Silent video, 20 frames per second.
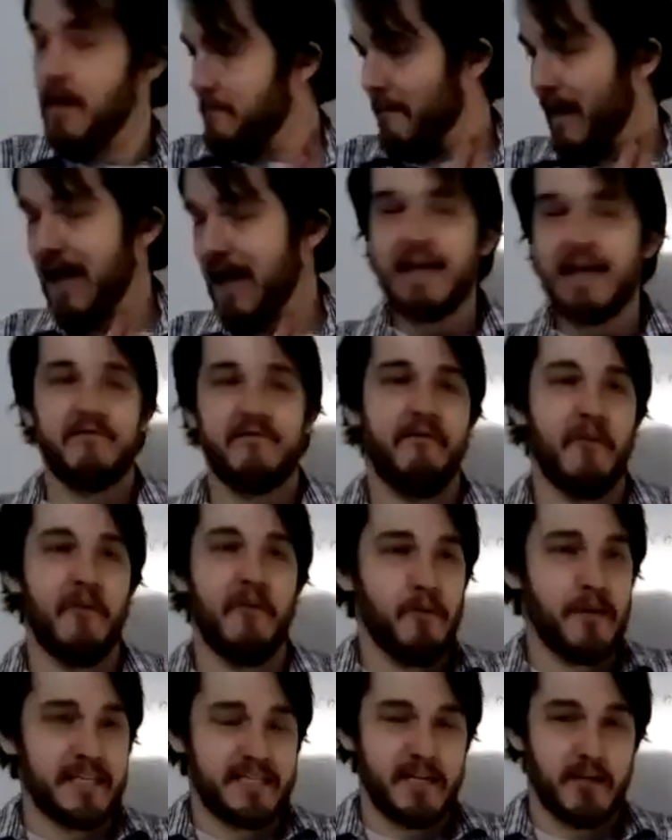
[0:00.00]
My
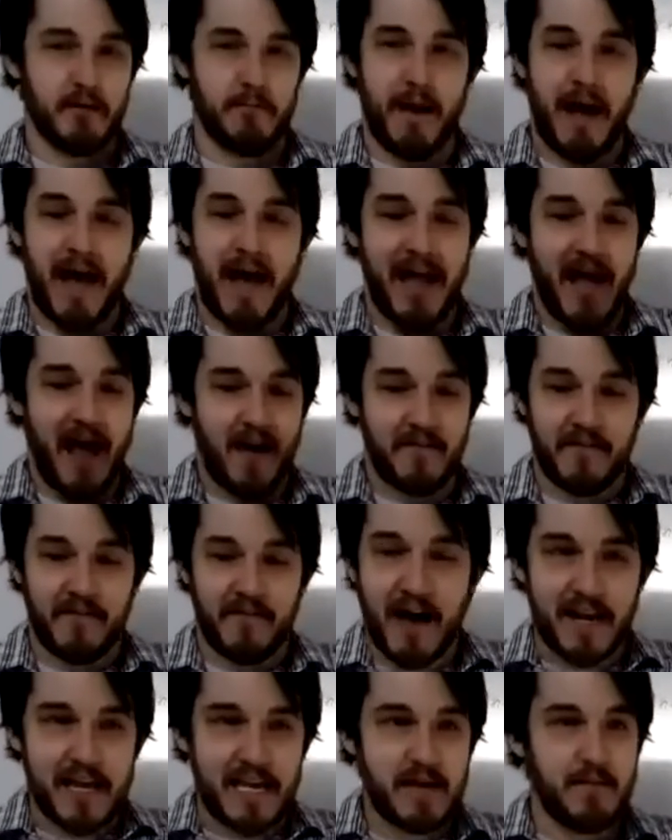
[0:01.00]
phone is nearby. I've
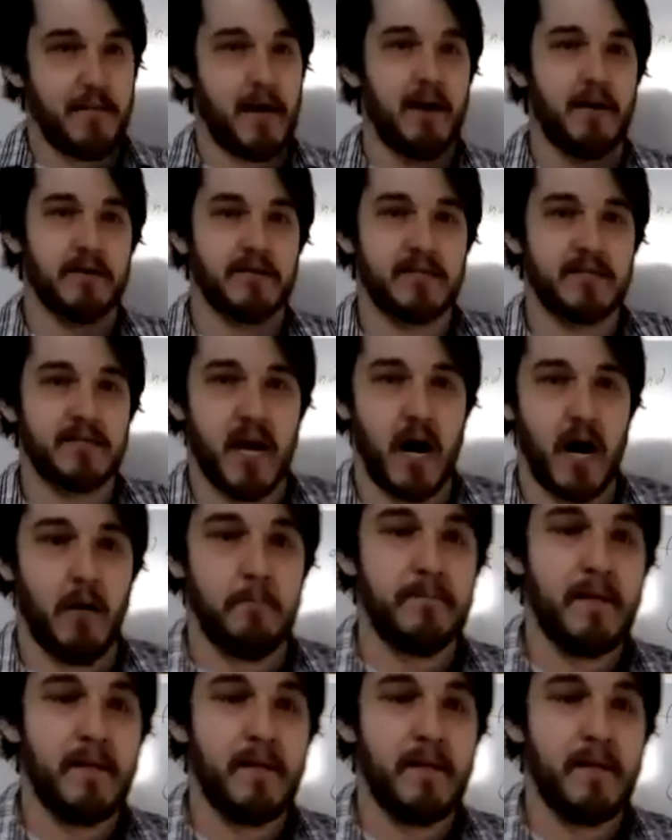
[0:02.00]
got email. So